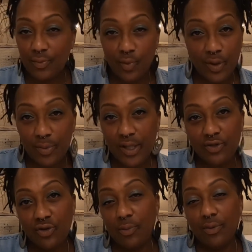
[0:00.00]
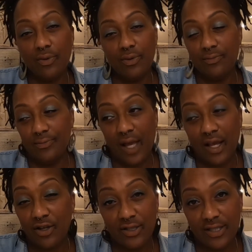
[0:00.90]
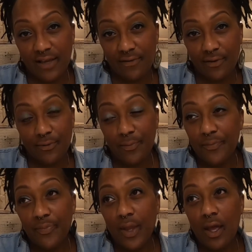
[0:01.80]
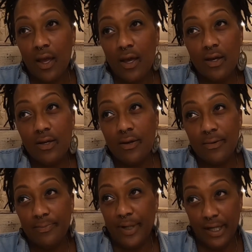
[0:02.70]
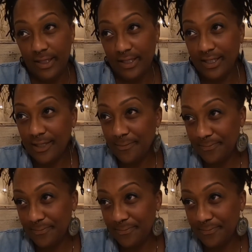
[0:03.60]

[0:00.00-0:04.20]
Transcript: we'd be in trouble. I couldn't save you. But